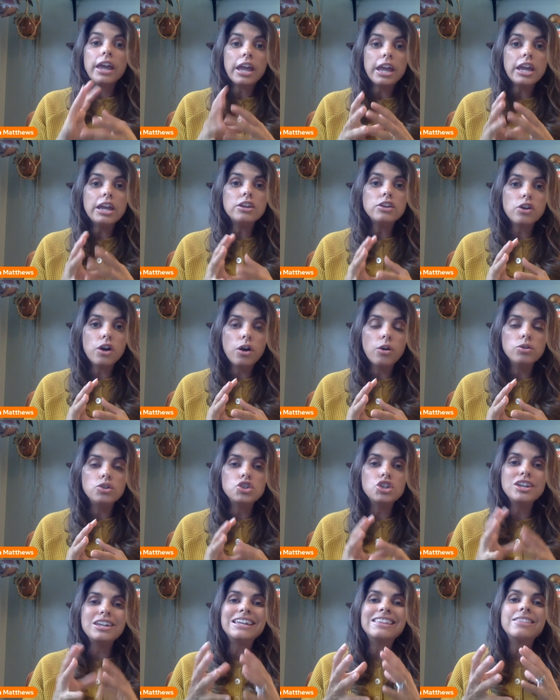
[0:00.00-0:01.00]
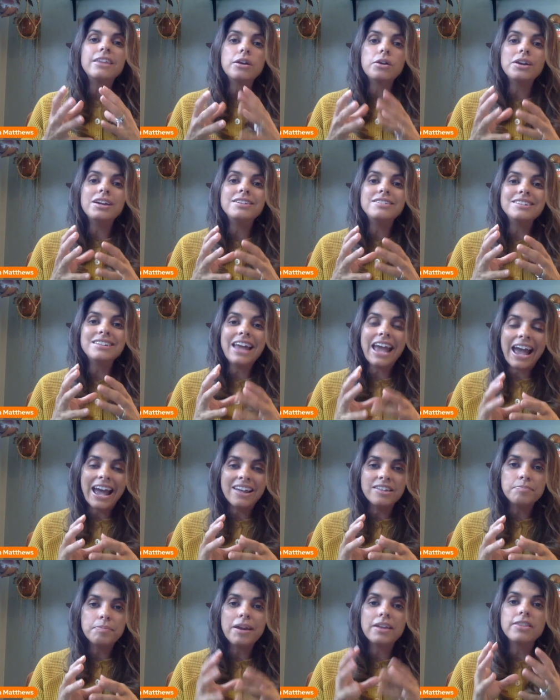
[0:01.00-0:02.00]
in coaching, there is an
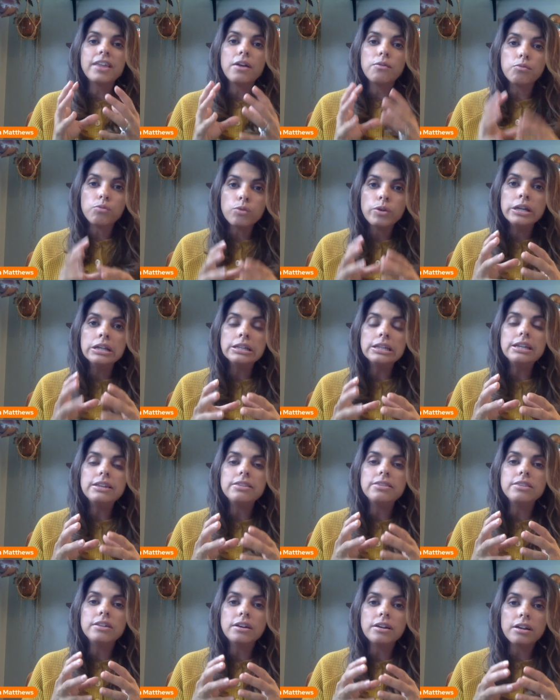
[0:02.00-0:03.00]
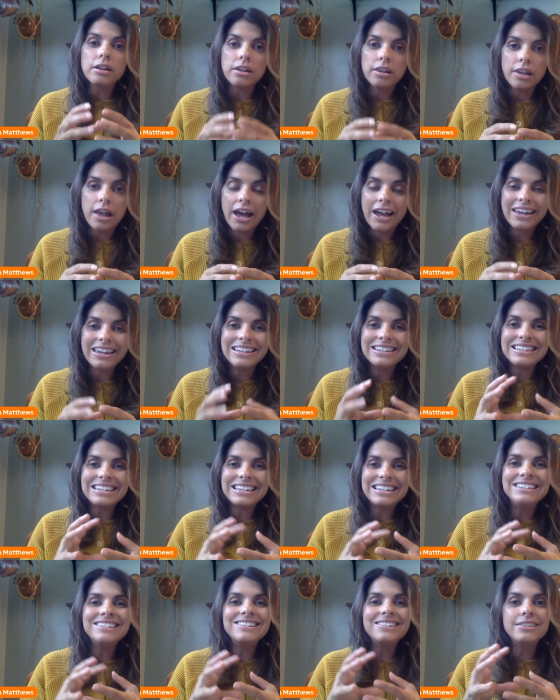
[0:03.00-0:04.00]
aspect that really the client
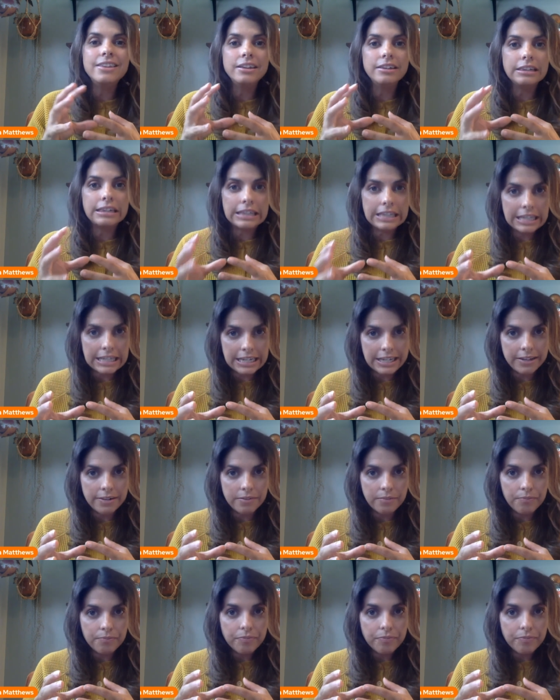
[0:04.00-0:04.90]
is the lead.